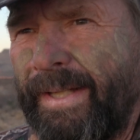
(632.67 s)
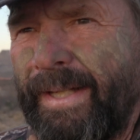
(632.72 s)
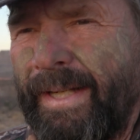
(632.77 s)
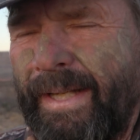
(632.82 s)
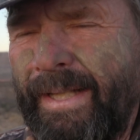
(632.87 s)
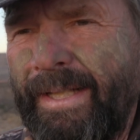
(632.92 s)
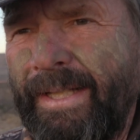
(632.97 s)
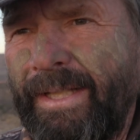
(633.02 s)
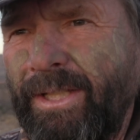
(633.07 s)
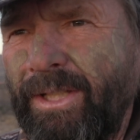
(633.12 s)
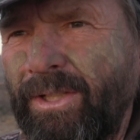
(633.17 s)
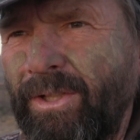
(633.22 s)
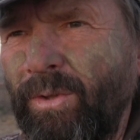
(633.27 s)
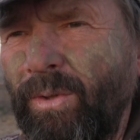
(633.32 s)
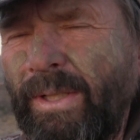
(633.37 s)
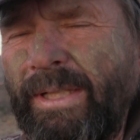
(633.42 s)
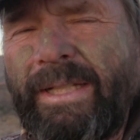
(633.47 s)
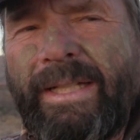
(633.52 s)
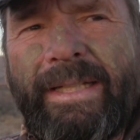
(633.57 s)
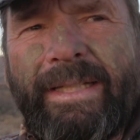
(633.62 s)
I didn't
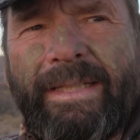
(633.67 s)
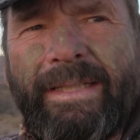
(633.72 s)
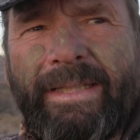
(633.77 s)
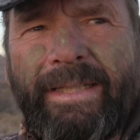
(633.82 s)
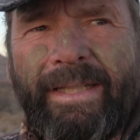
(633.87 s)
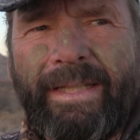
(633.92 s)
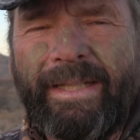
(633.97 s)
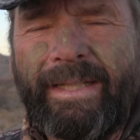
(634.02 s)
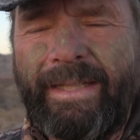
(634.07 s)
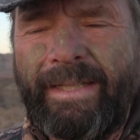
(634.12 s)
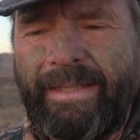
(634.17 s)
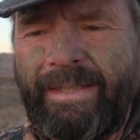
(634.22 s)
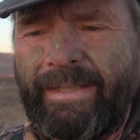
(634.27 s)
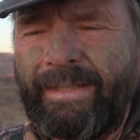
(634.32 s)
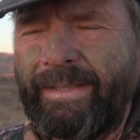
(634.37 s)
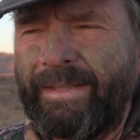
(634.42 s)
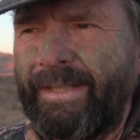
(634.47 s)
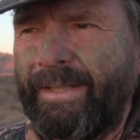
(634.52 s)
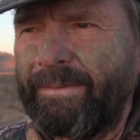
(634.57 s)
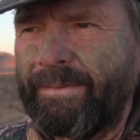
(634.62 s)
do it. And
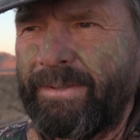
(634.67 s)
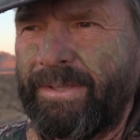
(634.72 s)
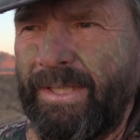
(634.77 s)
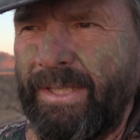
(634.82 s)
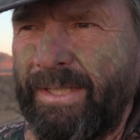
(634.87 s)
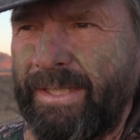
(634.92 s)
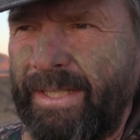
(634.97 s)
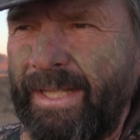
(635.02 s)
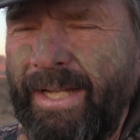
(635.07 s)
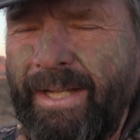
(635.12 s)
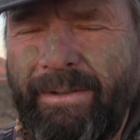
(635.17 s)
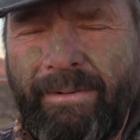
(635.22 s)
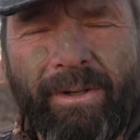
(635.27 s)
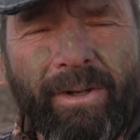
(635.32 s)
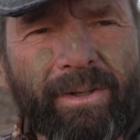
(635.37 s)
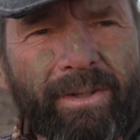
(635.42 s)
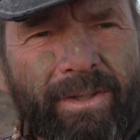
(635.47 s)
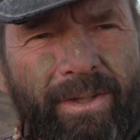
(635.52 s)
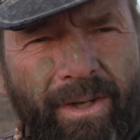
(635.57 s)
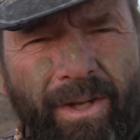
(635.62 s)
that was the end of that.
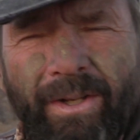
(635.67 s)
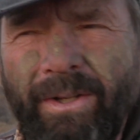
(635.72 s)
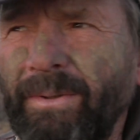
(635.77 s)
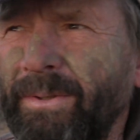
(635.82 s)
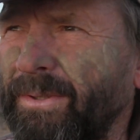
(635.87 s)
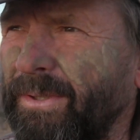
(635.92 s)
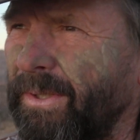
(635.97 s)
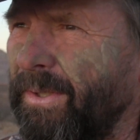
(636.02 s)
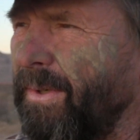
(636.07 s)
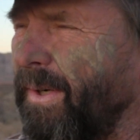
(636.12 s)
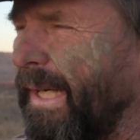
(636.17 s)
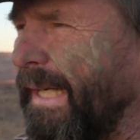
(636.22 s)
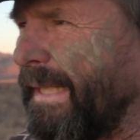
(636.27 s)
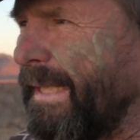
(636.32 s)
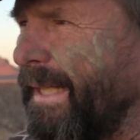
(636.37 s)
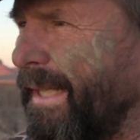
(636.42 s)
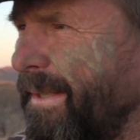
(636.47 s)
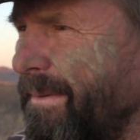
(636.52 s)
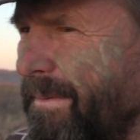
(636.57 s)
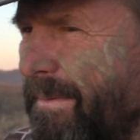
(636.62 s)
All in all, it was a great
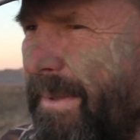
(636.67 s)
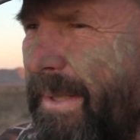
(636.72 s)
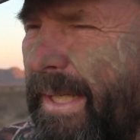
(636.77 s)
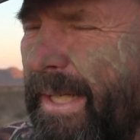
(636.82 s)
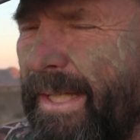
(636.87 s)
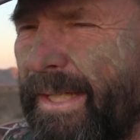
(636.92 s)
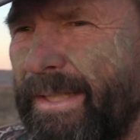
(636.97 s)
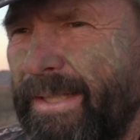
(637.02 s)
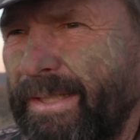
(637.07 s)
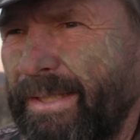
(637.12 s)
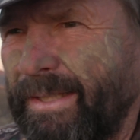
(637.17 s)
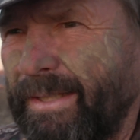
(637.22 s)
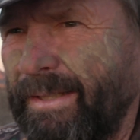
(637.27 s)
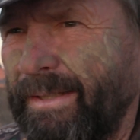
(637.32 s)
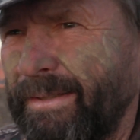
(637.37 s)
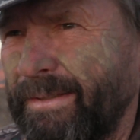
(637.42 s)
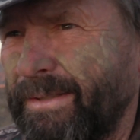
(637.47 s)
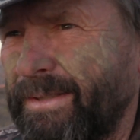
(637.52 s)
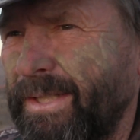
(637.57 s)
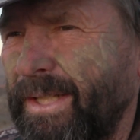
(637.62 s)
day. We had
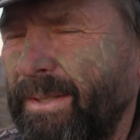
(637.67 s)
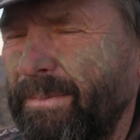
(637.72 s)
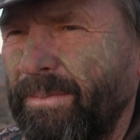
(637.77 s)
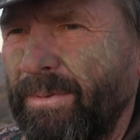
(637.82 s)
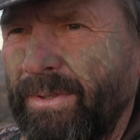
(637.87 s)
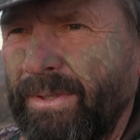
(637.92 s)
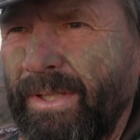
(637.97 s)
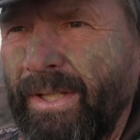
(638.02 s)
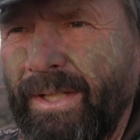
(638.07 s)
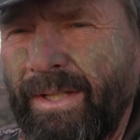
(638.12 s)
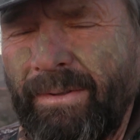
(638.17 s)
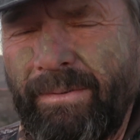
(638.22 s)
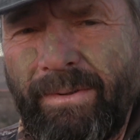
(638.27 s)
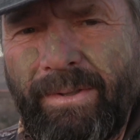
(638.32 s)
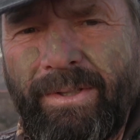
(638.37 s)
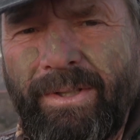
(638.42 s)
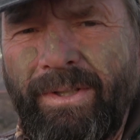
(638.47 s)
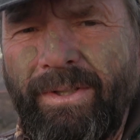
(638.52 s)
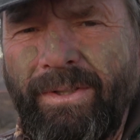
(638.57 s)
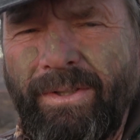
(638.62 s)
James got a
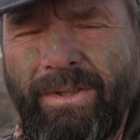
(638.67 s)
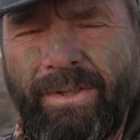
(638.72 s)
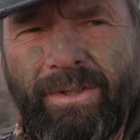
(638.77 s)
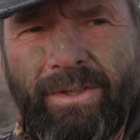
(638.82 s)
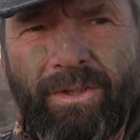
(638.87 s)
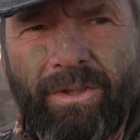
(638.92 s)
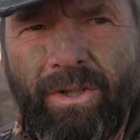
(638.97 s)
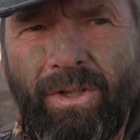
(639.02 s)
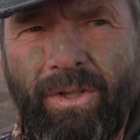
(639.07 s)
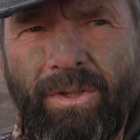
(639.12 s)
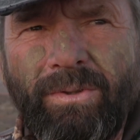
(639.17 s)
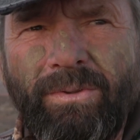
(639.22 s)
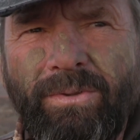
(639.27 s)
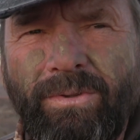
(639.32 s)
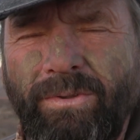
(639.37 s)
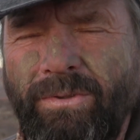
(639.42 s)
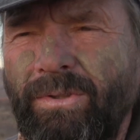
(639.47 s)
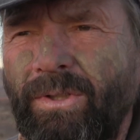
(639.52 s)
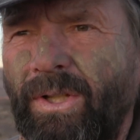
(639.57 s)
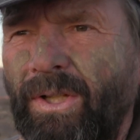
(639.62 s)
real
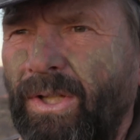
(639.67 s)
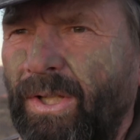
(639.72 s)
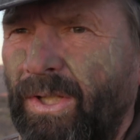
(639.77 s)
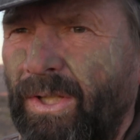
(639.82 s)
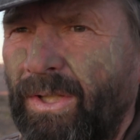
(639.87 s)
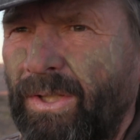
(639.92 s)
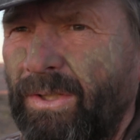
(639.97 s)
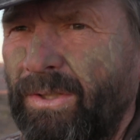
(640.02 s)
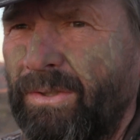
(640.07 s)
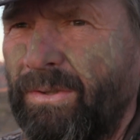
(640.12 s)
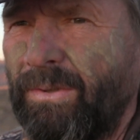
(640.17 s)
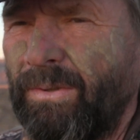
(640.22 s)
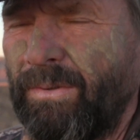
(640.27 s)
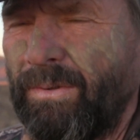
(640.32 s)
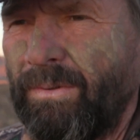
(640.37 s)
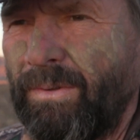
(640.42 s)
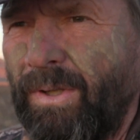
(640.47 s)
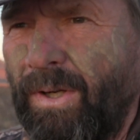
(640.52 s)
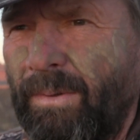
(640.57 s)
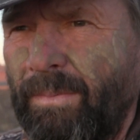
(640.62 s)
close
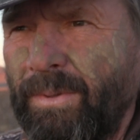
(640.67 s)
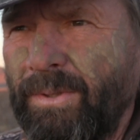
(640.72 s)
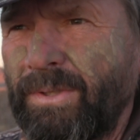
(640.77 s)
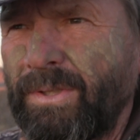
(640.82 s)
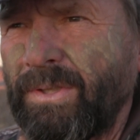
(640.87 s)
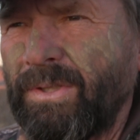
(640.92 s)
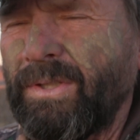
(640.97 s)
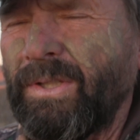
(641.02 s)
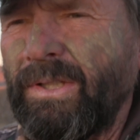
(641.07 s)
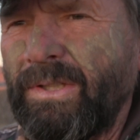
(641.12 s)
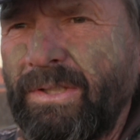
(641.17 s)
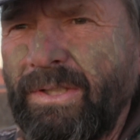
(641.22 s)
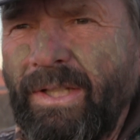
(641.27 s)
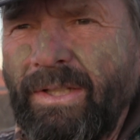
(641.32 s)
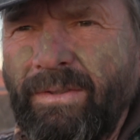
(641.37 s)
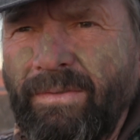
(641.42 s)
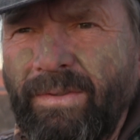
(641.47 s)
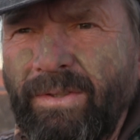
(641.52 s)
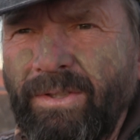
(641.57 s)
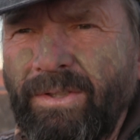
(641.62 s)
to almost a
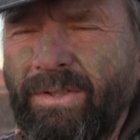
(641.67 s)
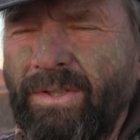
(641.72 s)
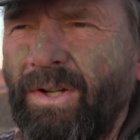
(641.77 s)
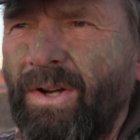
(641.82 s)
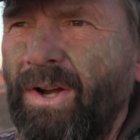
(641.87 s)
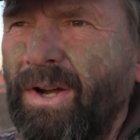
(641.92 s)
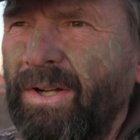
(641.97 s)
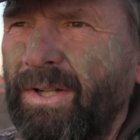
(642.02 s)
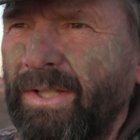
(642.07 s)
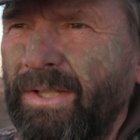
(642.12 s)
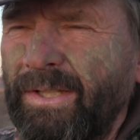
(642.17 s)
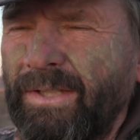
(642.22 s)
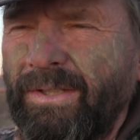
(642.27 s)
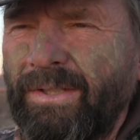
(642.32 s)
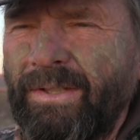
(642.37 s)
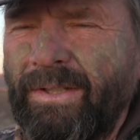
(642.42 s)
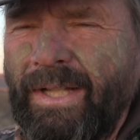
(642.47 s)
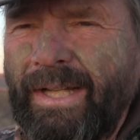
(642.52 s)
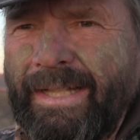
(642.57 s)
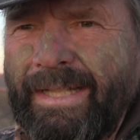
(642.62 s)
successful stalk,
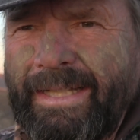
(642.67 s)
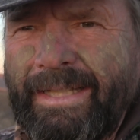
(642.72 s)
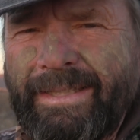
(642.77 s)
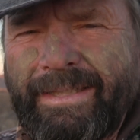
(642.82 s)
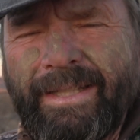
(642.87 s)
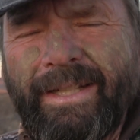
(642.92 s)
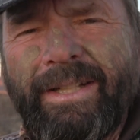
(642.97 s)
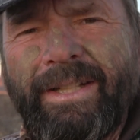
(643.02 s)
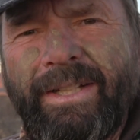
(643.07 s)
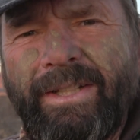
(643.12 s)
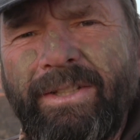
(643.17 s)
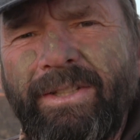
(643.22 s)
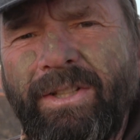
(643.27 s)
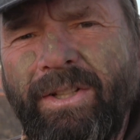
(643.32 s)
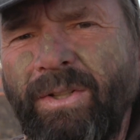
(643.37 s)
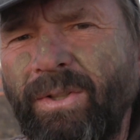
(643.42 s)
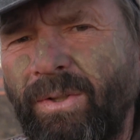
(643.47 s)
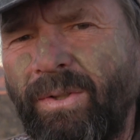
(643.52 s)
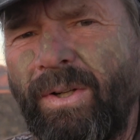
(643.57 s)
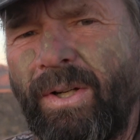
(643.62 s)
and I guess I did
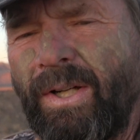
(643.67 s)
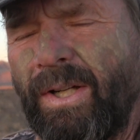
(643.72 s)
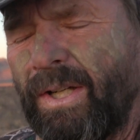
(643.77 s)
too.